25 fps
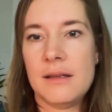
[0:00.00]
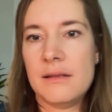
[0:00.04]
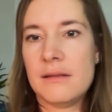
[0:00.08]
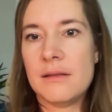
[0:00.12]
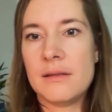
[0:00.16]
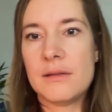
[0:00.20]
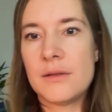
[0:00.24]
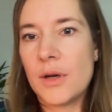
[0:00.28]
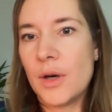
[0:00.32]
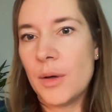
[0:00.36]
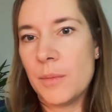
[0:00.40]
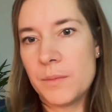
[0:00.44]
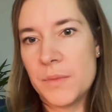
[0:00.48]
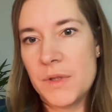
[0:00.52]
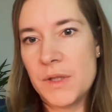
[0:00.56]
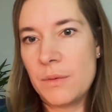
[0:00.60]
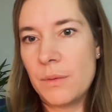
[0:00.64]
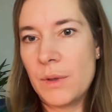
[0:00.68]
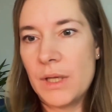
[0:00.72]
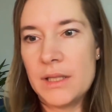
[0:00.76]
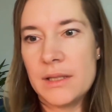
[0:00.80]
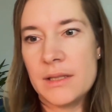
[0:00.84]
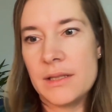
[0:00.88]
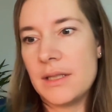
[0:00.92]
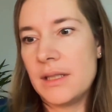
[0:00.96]
the top
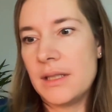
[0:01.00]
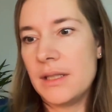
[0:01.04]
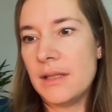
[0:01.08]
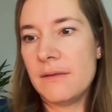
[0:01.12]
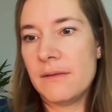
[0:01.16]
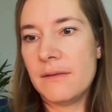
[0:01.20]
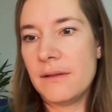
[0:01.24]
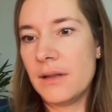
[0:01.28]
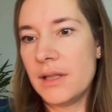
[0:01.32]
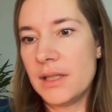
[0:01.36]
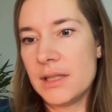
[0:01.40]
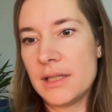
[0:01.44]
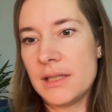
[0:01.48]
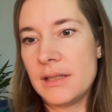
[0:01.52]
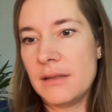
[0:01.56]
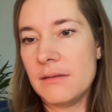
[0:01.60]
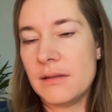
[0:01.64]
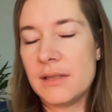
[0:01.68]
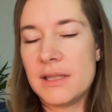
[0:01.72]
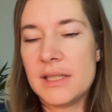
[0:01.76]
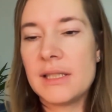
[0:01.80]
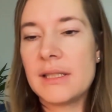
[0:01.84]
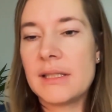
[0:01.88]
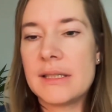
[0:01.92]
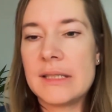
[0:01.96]
20, 40
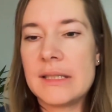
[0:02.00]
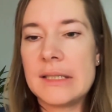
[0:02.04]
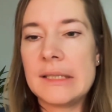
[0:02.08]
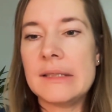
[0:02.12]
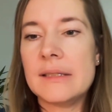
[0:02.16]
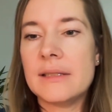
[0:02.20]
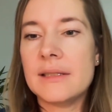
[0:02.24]
or 60